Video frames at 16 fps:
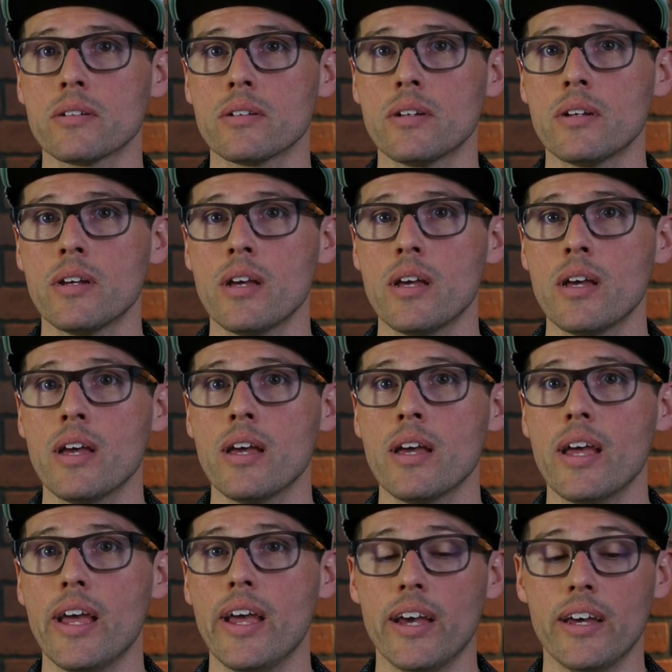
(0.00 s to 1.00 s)

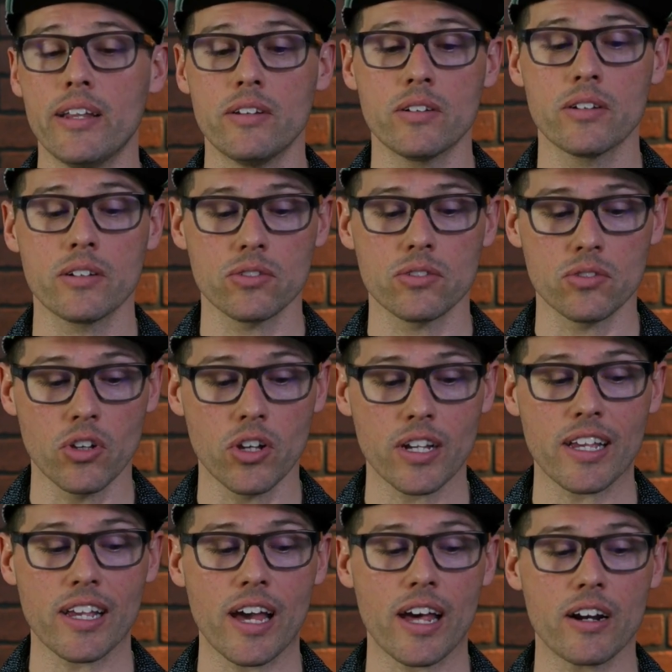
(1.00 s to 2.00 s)
Oh. And
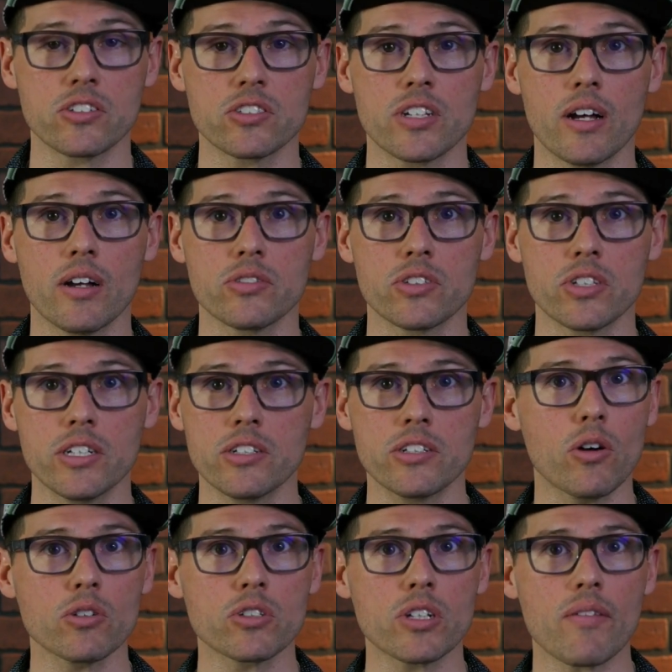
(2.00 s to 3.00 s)
looking at ourselves, he
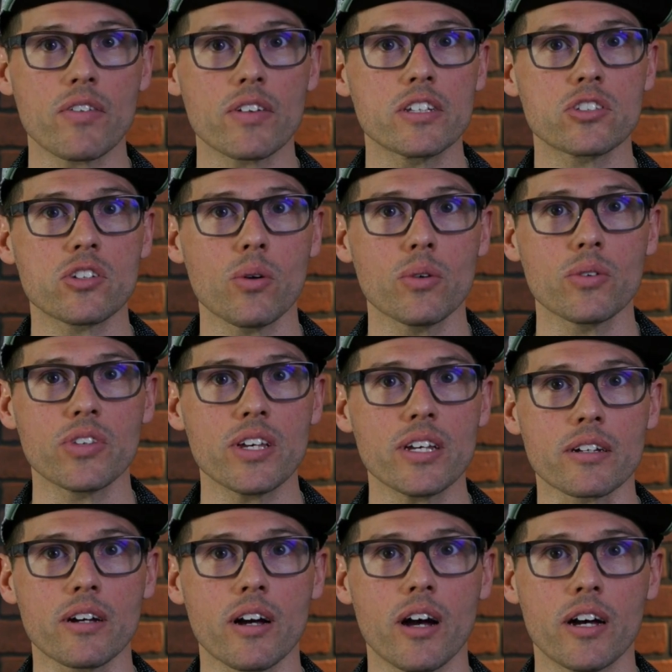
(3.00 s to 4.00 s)
goes off on this whole
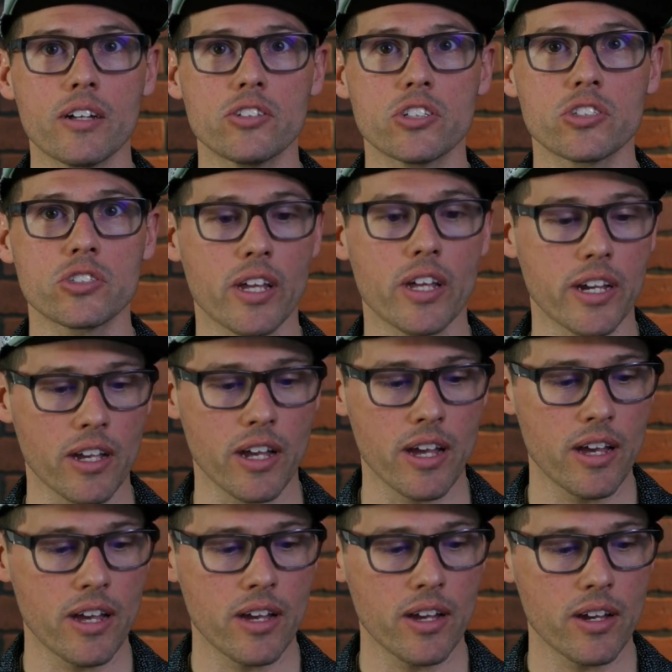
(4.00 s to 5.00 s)
thing on just like,
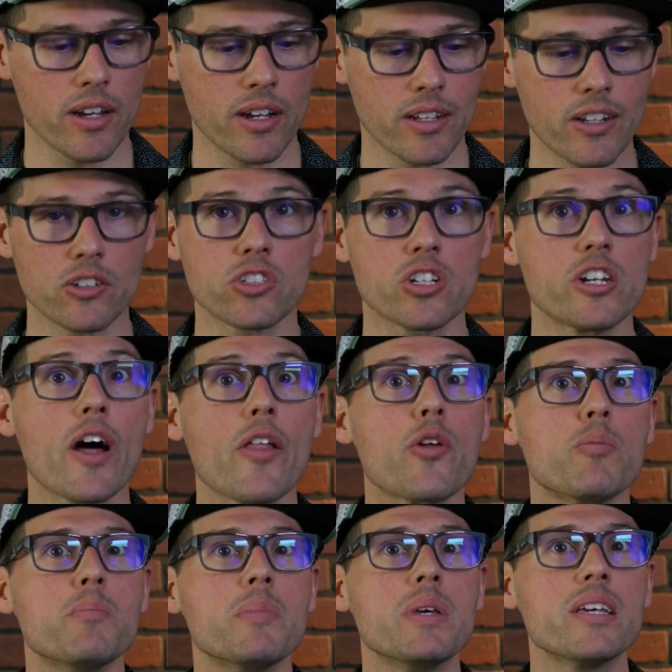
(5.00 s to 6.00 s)
there's
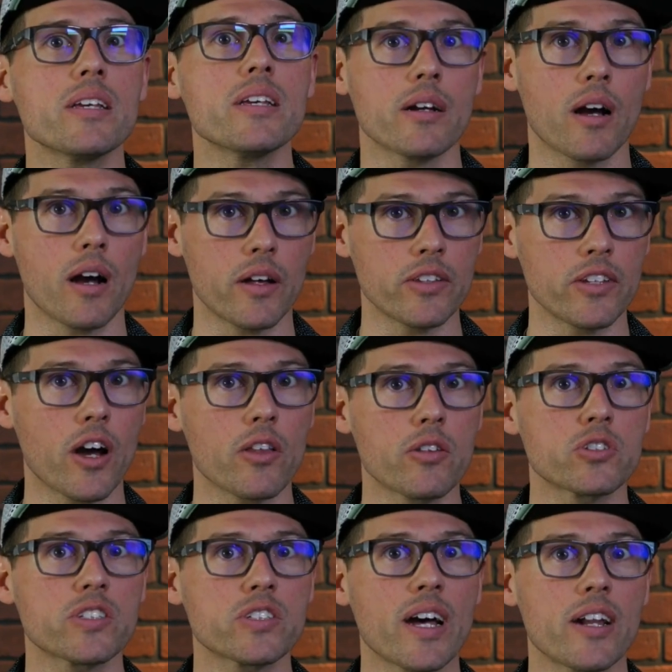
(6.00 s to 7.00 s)
another me on the other
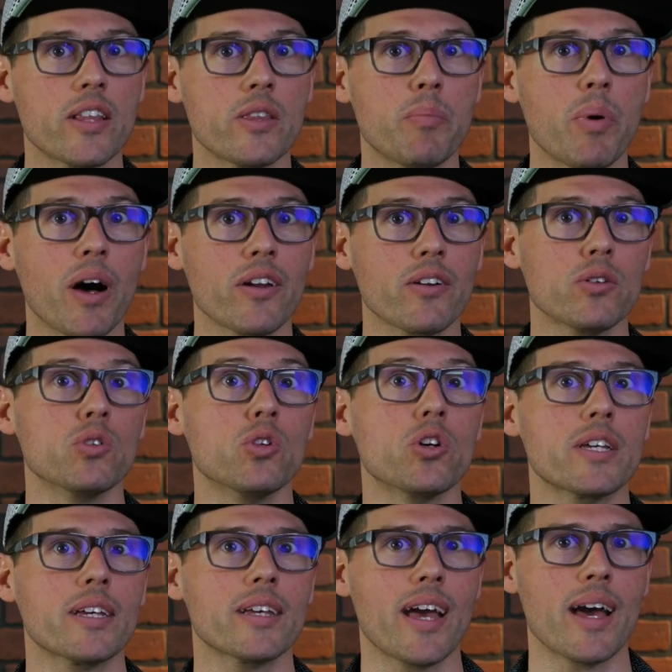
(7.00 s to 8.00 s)
side of the puddle
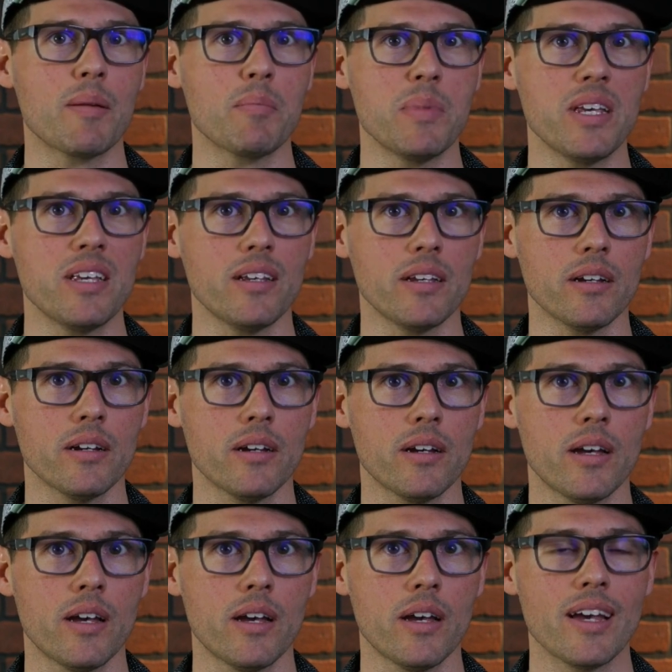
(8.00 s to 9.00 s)
looking at me.
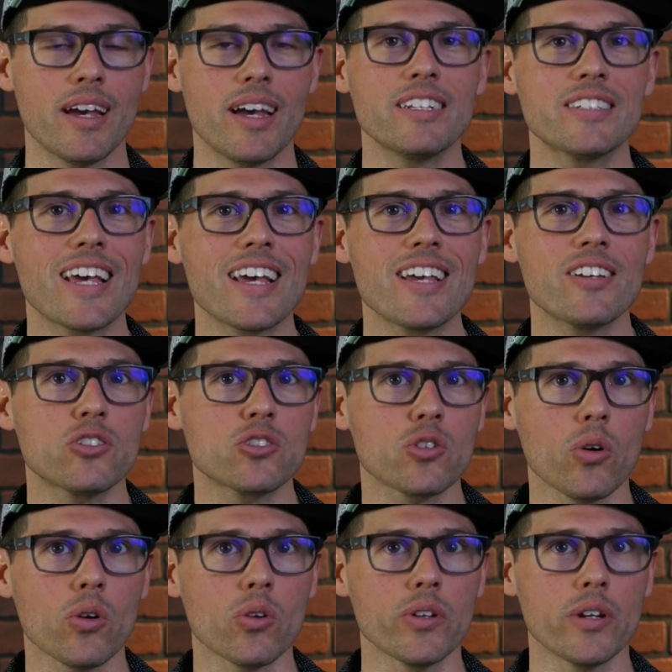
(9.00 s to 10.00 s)
Oh. And he's 8 years
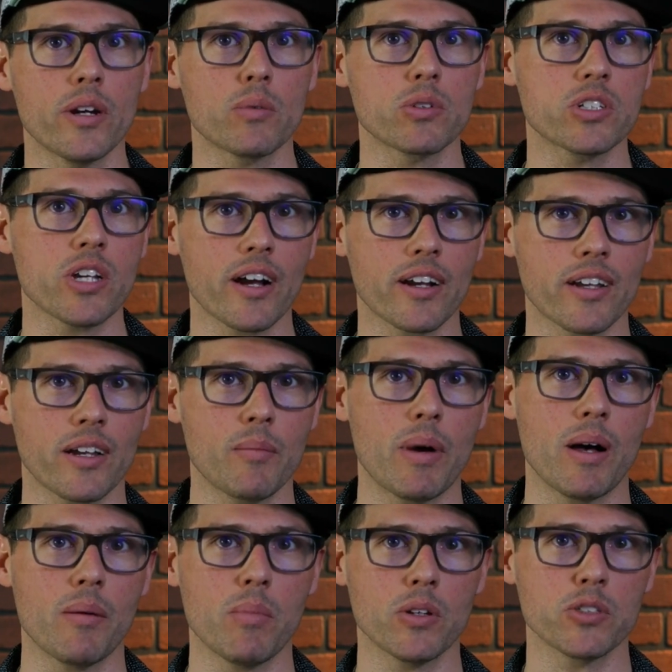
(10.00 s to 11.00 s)
old, and we're talking
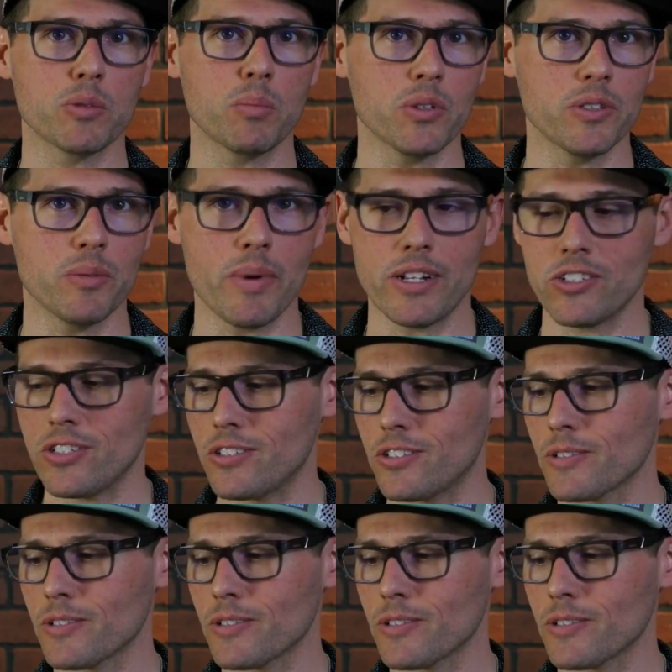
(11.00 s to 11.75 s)
about multiple dimensions.